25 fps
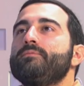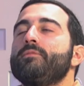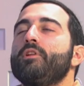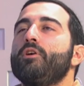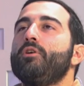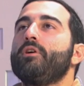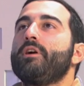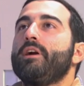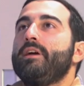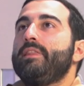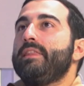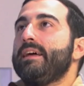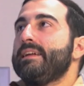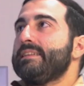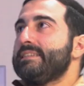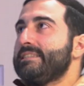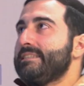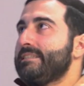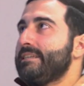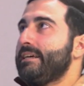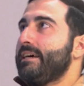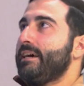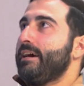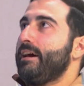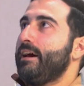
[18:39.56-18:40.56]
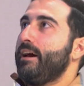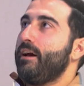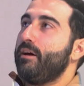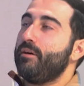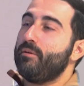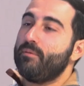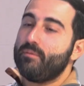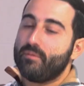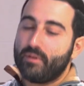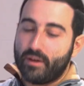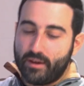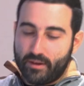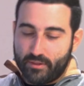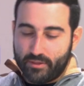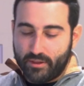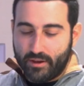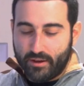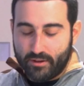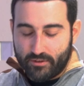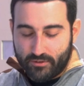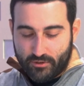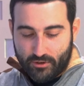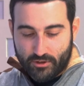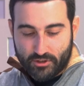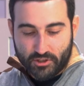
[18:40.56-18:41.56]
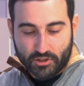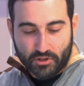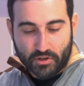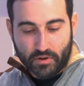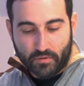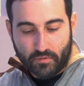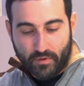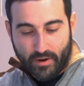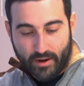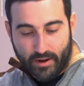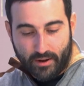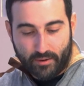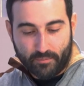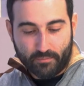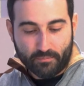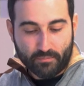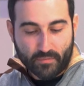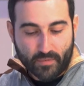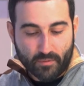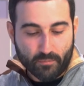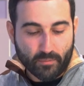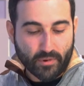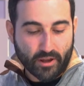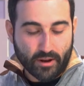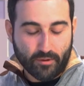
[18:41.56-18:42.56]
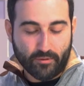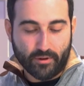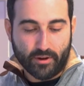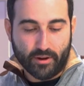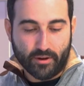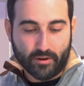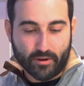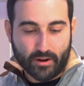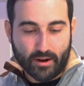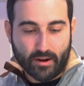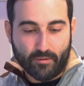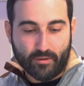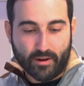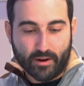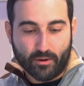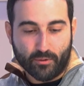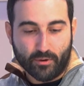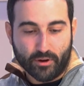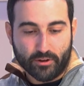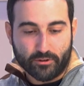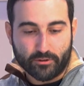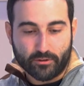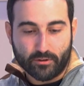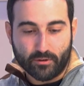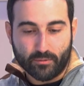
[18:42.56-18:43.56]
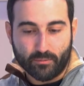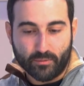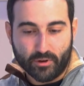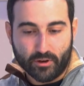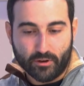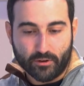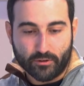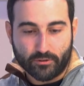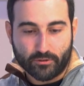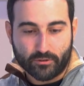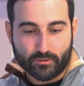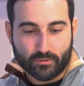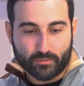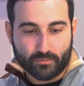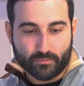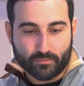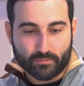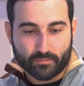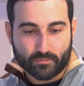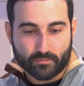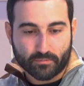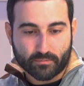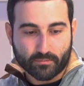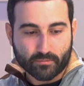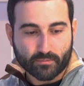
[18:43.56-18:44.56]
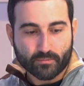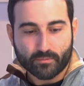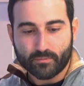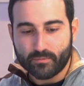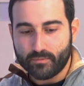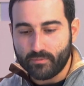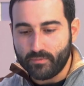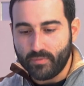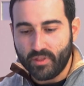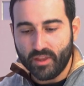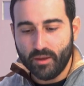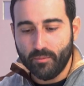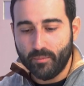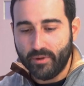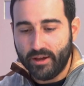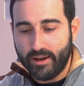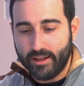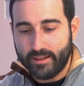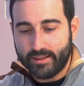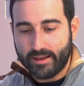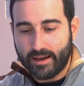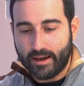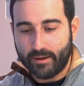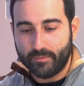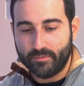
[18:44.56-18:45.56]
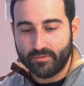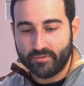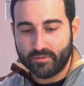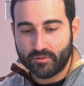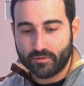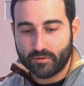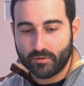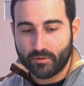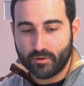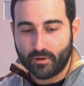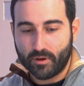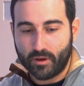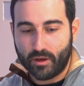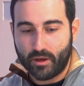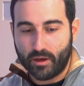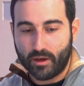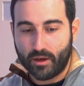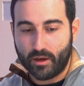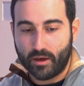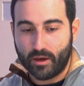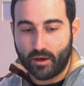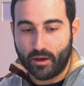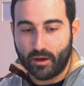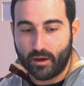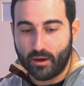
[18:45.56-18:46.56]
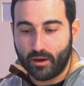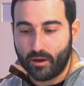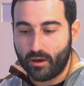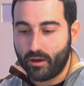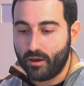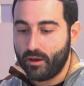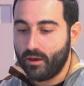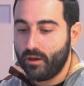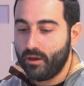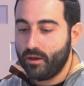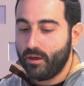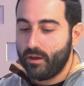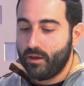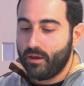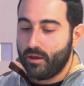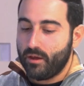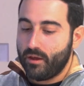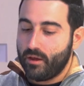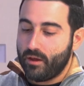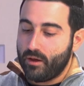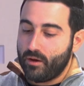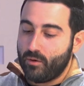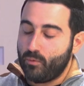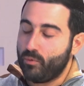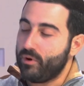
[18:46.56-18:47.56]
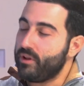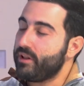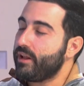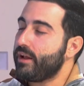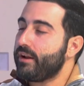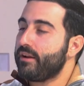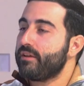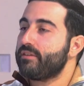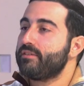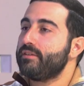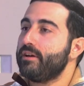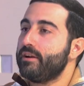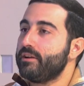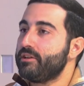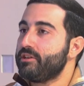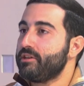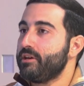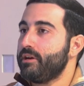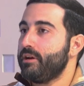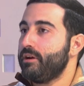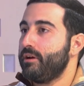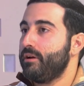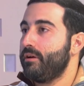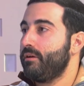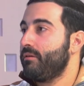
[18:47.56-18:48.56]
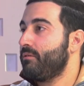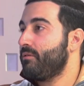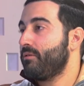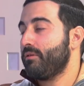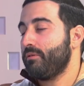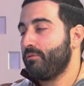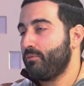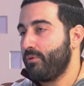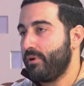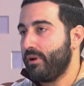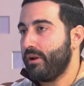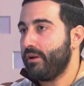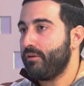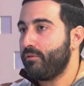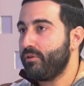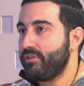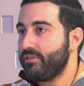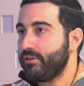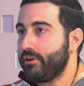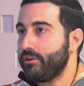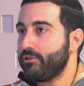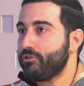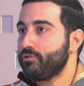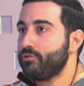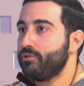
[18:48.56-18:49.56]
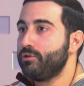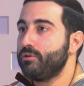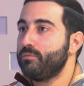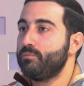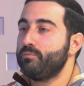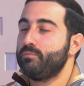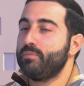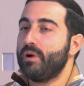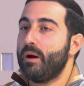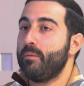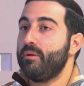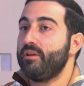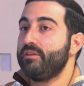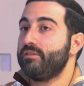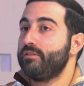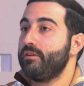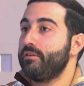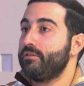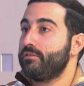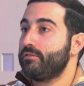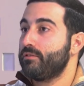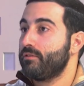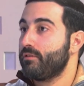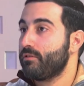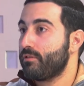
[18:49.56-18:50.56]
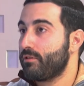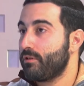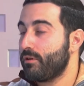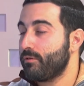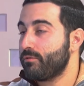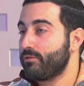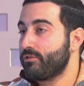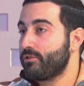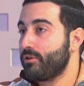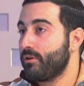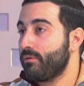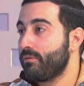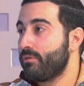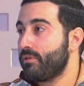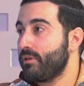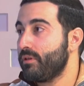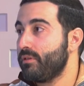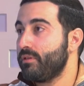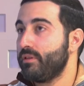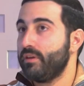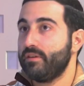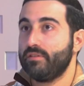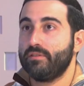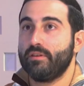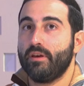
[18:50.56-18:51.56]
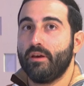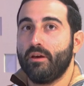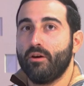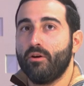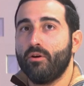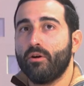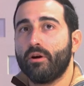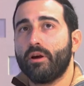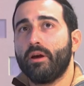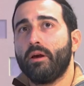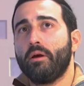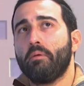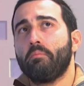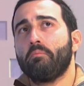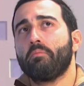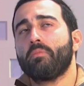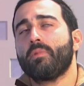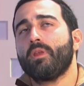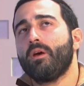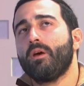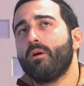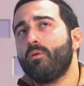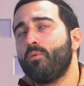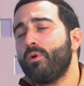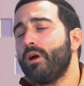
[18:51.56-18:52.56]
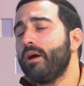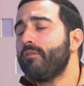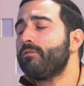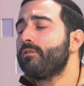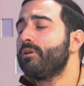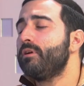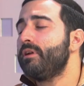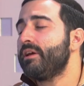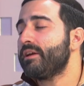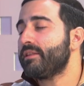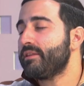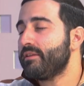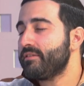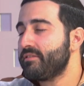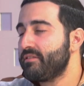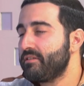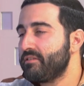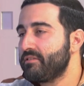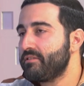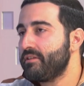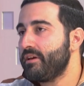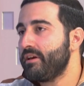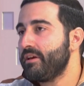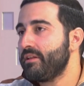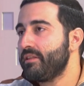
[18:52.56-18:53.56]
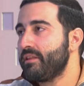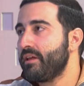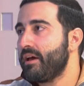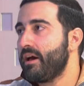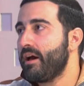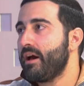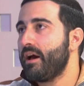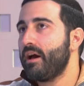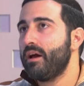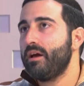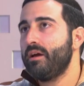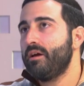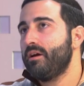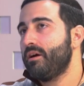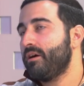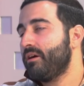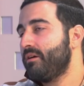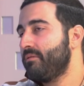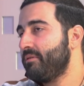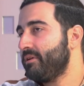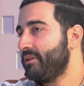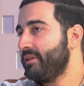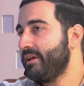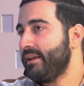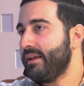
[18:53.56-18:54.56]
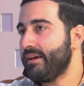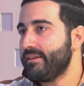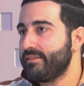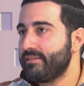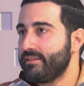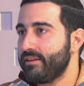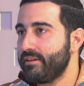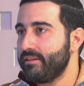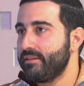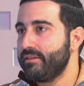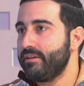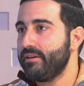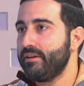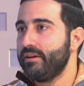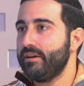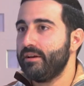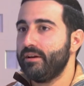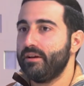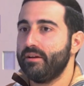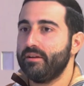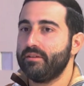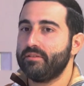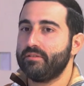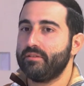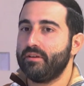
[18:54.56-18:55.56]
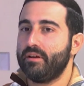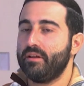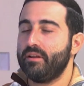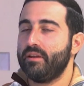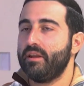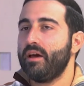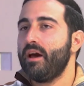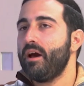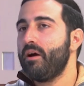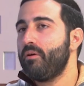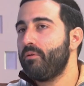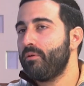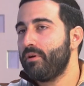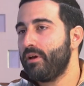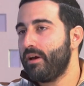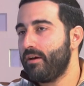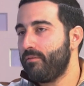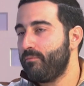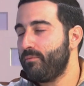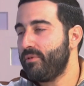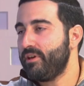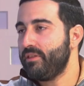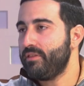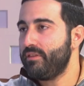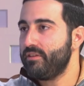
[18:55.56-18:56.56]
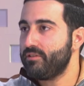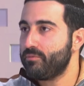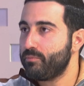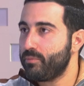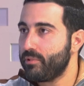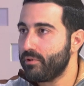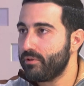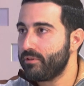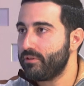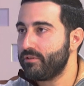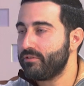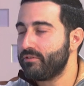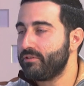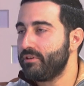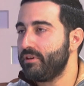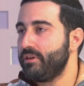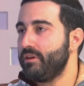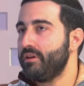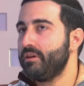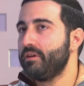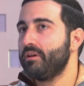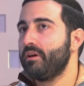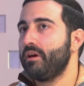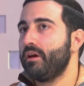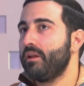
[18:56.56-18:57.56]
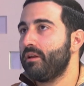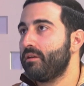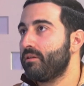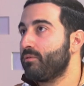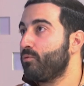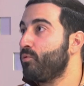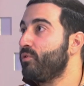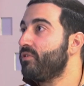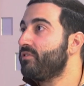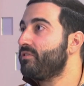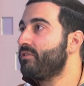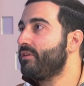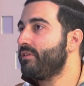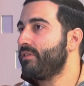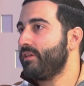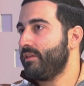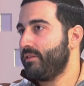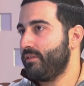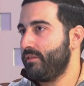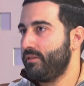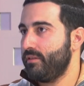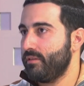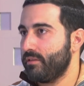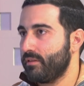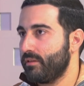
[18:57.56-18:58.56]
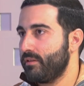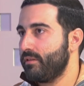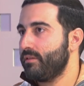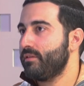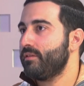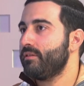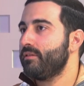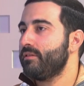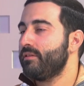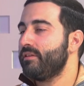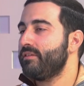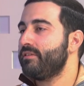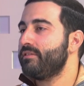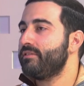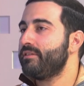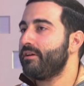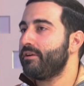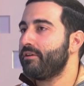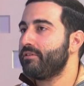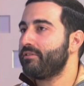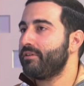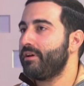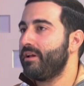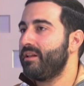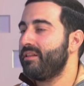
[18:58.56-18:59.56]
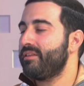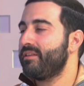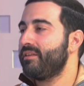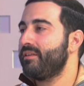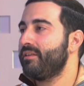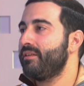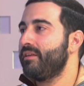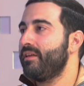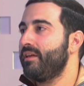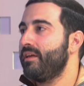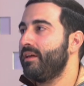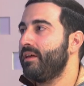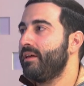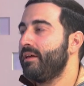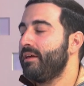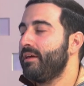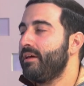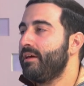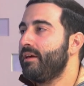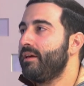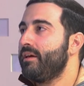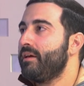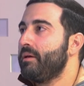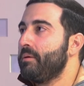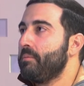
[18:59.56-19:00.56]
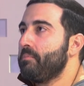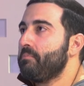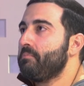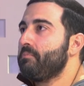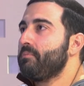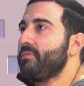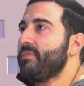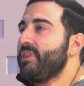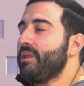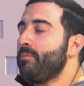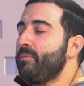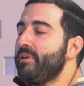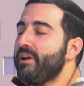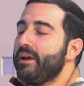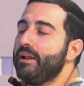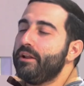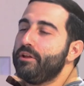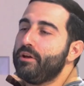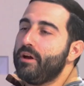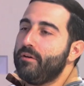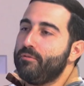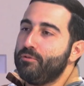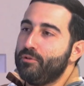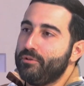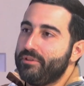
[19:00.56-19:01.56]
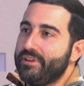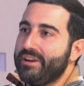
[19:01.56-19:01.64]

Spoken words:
Okay, that's, I think it's also a very relevant question, because many times when a researcher or when a research group publishes something, they say, okay, we have collected this data over the last 10 years, and now we have made this processing, and we see that this is the result. Typically, you have to